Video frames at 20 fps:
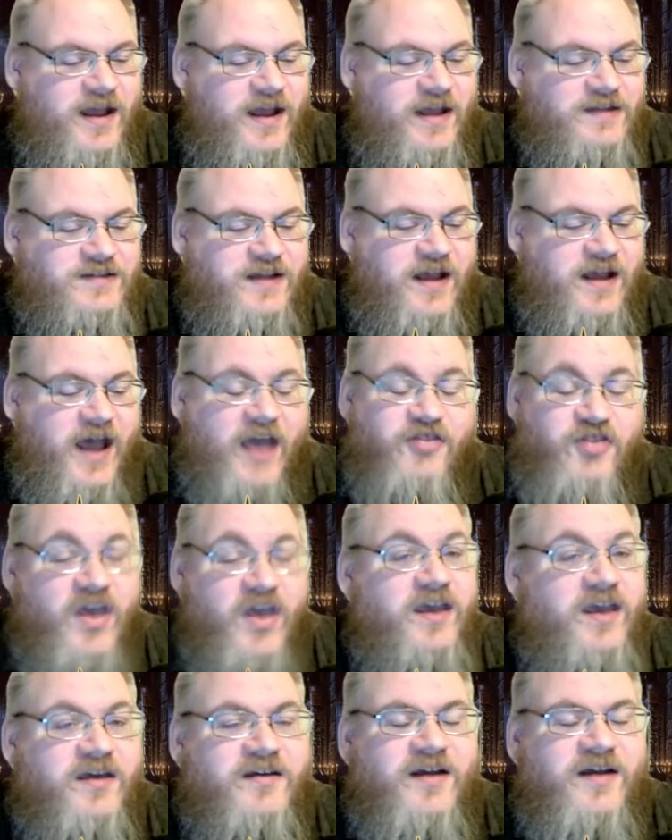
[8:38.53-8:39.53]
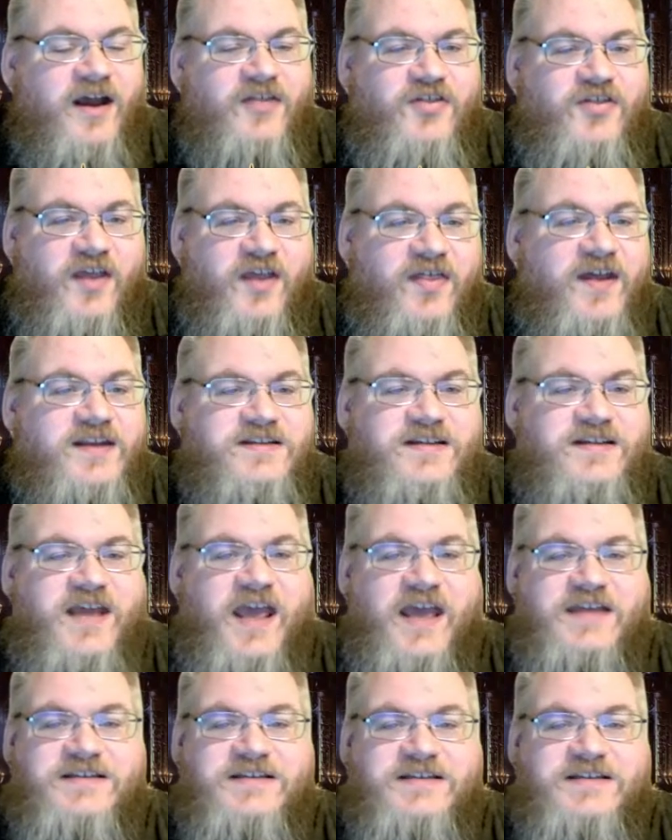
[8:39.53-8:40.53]
As a, I think, I think that is the
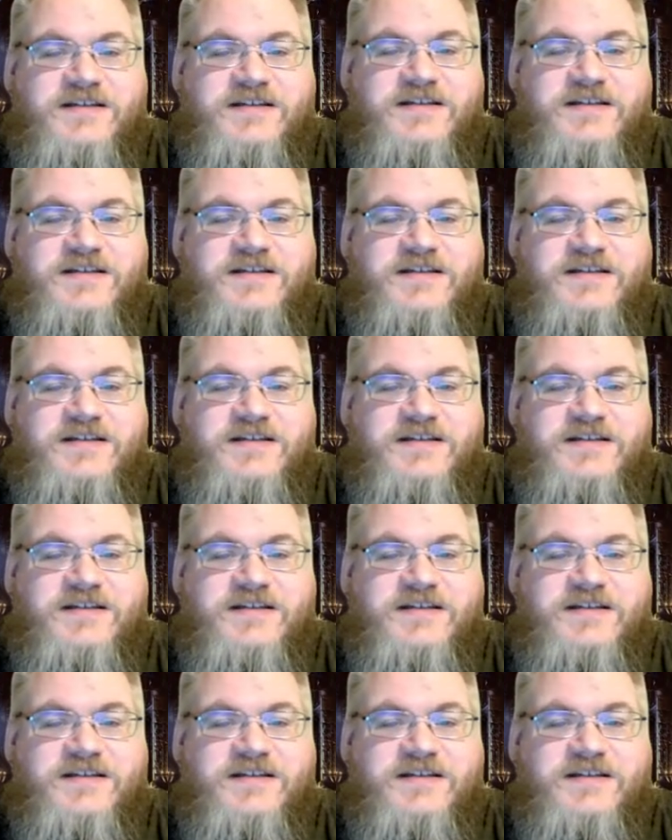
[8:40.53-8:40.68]
case.